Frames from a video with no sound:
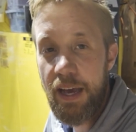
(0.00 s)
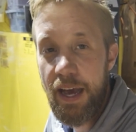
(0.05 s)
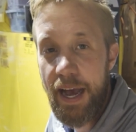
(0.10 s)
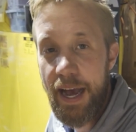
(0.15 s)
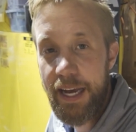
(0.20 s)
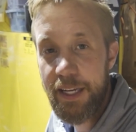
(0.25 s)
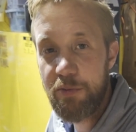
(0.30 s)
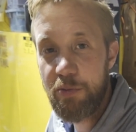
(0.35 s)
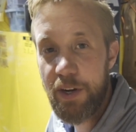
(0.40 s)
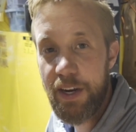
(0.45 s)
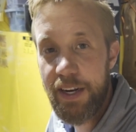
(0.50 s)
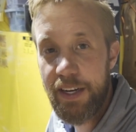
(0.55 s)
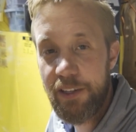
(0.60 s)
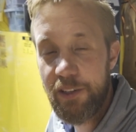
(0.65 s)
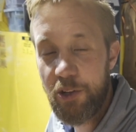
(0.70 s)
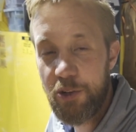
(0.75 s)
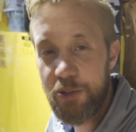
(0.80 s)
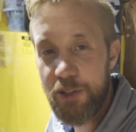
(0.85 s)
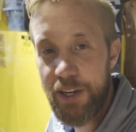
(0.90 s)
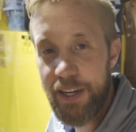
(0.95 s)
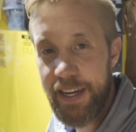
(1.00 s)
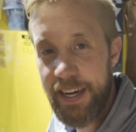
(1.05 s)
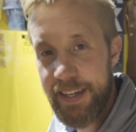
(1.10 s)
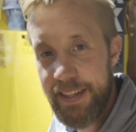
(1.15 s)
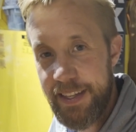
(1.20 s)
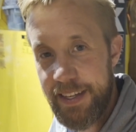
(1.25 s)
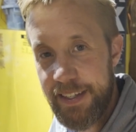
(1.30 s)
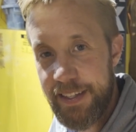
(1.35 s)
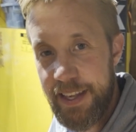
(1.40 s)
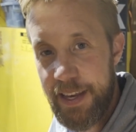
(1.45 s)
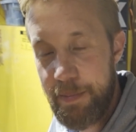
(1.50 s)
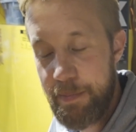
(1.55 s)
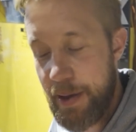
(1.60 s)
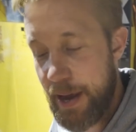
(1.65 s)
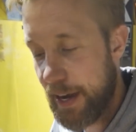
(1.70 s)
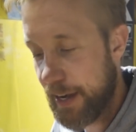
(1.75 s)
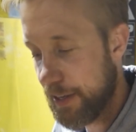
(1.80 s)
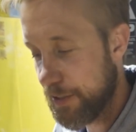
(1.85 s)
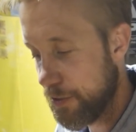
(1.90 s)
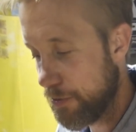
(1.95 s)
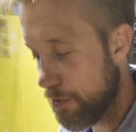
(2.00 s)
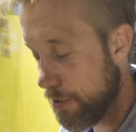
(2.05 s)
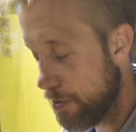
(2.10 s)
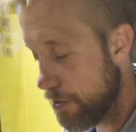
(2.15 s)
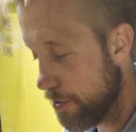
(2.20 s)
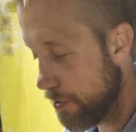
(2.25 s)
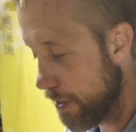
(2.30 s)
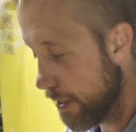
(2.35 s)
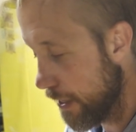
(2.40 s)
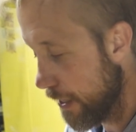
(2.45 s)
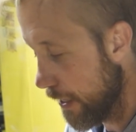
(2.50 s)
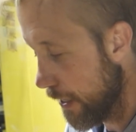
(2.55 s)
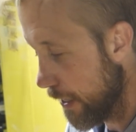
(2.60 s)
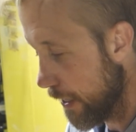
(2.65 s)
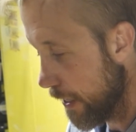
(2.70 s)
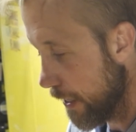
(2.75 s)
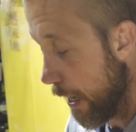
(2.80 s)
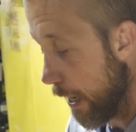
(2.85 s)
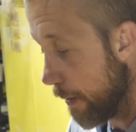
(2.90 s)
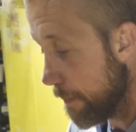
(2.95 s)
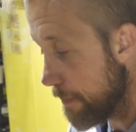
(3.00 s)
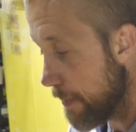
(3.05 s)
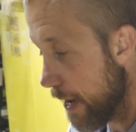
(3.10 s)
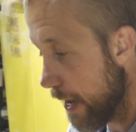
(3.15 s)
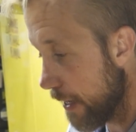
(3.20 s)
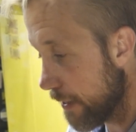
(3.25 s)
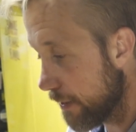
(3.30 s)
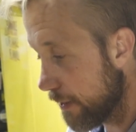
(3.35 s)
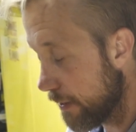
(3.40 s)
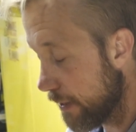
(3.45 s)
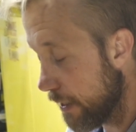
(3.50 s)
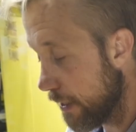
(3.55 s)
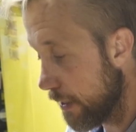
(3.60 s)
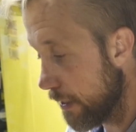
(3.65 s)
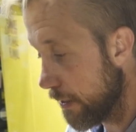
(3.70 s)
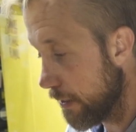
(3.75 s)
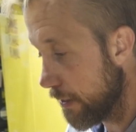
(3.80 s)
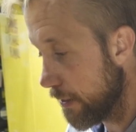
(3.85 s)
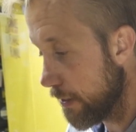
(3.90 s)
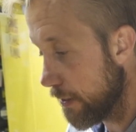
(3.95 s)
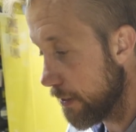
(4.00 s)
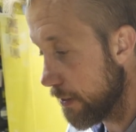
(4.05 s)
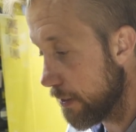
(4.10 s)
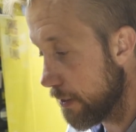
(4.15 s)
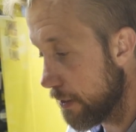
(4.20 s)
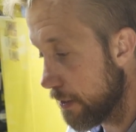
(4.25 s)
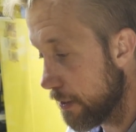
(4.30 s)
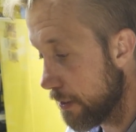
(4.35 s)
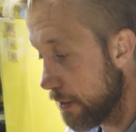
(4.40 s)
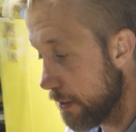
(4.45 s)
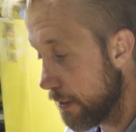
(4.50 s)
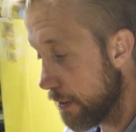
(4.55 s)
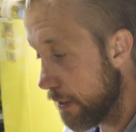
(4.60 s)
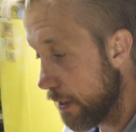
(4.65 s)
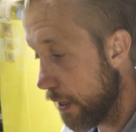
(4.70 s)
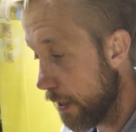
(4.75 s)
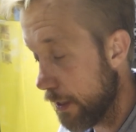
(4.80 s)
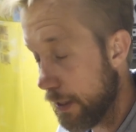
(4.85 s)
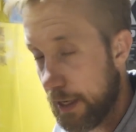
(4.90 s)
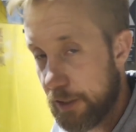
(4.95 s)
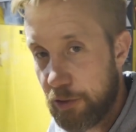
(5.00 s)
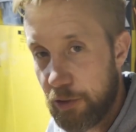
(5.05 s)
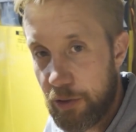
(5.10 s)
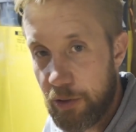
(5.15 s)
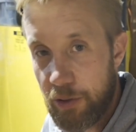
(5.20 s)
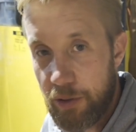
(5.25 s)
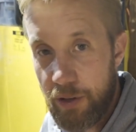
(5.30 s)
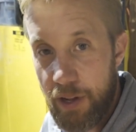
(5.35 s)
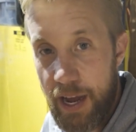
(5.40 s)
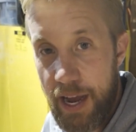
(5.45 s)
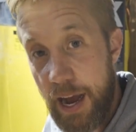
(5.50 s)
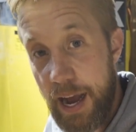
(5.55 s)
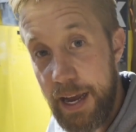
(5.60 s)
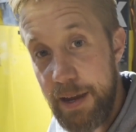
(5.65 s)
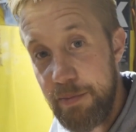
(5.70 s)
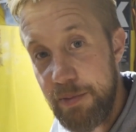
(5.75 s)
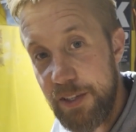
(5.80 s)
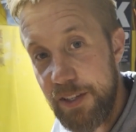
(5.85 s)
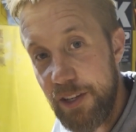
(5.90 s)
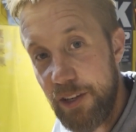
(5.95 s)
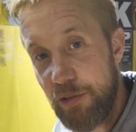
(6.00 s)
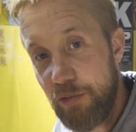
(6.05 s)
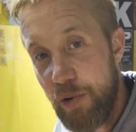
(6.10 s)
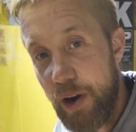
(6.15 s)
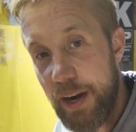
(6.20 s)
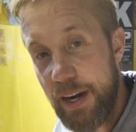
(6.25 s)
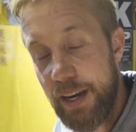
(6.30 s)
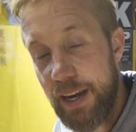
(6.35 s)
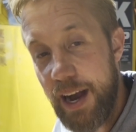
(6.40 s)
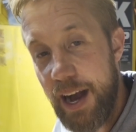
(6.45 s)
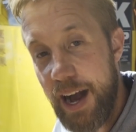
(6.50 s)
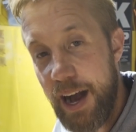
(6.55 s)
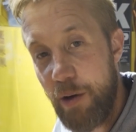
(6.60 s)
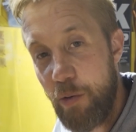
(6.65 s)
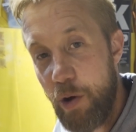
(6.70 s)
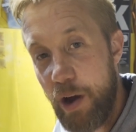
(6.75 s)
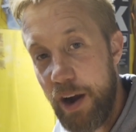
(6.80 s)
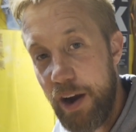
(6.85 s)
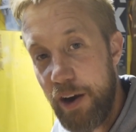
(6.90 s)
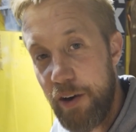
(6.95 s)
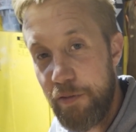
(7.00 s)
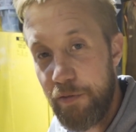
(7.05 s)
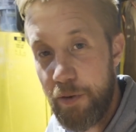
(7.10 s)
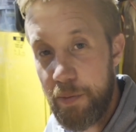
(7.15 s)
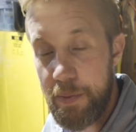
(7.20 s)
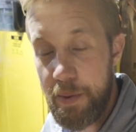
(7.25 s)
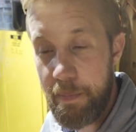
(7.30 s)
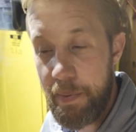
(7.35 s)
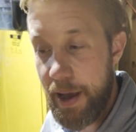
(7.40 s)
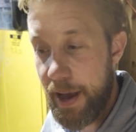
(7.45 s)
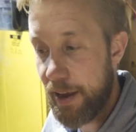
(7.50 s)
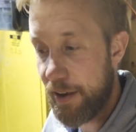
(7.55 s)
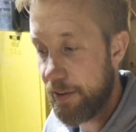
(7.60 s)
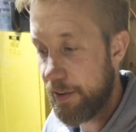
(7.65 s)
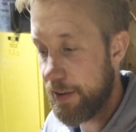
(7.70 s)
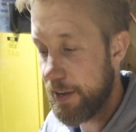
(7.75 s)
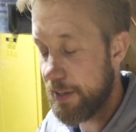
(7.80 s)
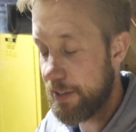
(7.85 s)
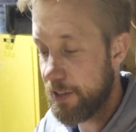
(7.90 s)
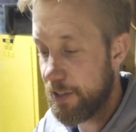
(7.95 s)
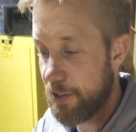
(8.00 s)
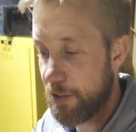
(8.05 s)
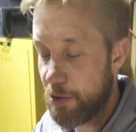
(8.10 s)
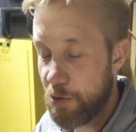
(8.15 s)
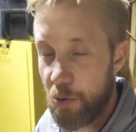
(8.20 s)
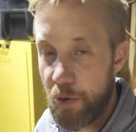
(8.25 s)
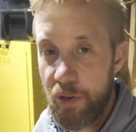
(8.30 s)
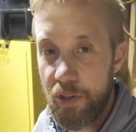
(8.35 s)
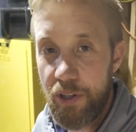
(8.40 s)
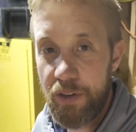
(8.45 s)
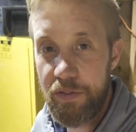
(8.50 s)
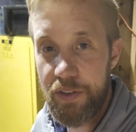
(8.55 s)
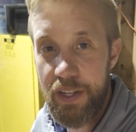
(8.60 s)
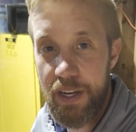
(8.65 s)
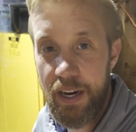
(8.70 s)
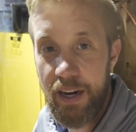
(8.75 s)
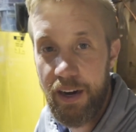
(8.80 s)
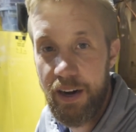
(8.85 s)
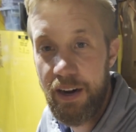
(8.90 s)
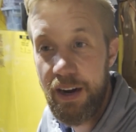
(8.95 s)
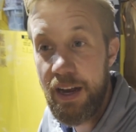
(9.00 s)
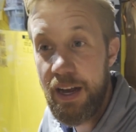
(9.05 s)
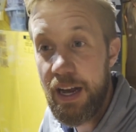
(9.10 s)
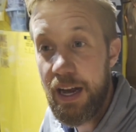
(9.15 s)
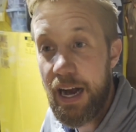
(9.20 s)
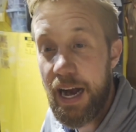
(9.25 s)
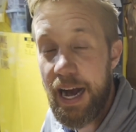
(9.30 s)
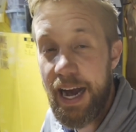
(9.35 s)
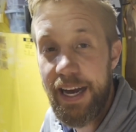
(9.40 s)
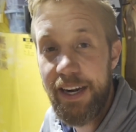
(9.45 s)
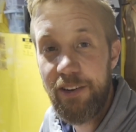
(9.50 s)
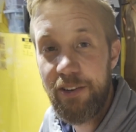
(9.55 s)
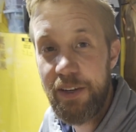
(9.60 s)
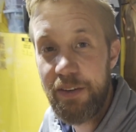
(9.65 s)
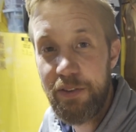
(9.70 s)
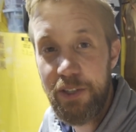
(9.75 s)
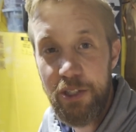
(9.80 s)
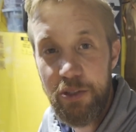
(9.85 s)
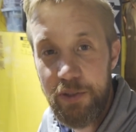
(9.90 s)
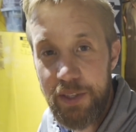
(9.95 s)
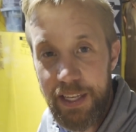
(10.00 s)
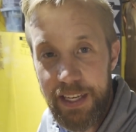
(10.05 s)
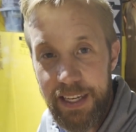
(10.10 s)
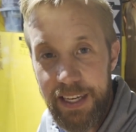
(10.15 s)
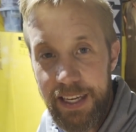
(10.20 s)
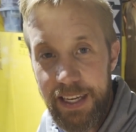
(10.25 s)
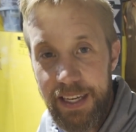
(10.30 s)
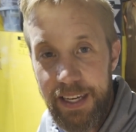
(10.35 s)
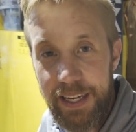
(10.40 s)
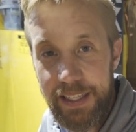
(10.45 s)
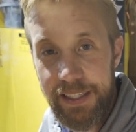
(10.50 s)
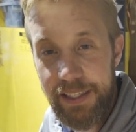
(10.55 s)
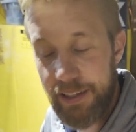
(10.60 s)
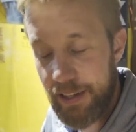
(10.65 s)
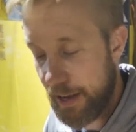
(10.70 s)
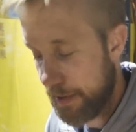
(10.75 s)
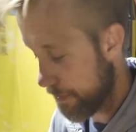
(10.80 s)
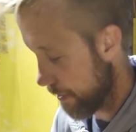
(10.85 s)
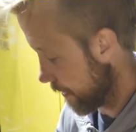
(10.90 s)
as we're getting closer to getting this thing back on the road. Up next is electrical. I am still running hot wired from the battery to the coil over there. I don't even use the key. I still have